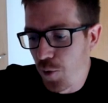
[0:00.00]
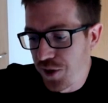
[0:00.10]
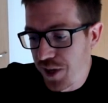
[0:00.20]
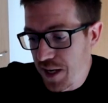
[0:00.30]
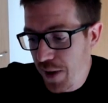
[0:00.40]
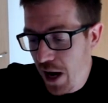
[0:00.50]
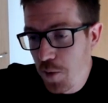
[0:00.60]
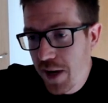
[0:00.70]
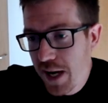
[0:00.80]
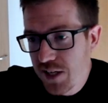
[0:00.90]
Within
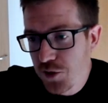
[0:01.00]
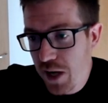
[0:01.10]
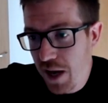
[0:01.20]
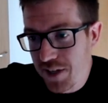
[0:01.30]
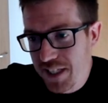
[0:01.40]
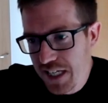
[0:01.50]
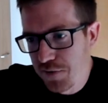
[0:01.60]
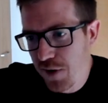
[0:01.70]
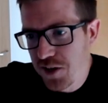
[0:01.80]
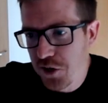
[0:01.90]
Power Pages, we have a
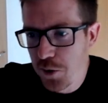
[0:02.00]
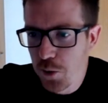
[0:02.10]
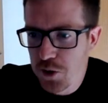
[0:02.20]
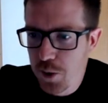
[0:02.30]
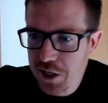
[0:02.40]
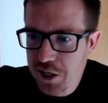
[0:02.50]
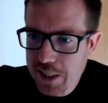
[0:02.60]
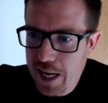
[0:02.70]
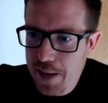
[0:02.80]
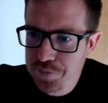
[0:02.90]
Dataverse as well, which we can
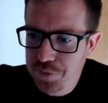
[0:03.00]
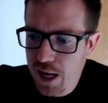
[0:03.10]
look at.